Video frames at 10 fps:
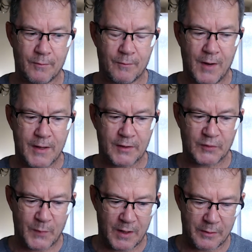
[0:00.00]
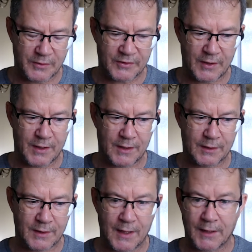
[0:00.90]
my experience
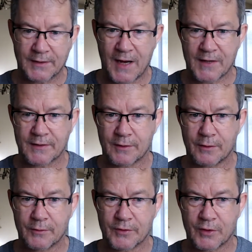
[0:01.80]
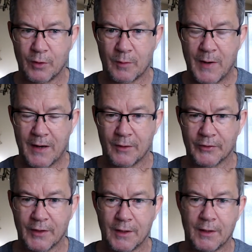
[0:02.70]
in getting Tesla solar
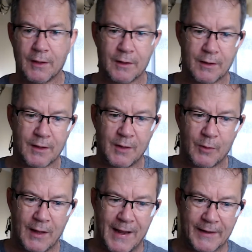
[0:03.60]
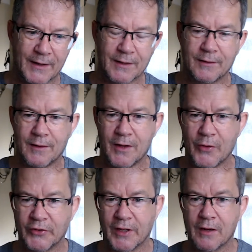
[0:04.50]
panels, and I will add in the
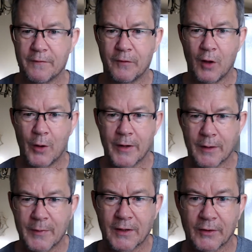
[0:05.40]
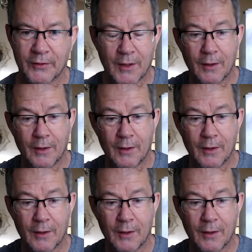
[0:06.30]
state of Florida because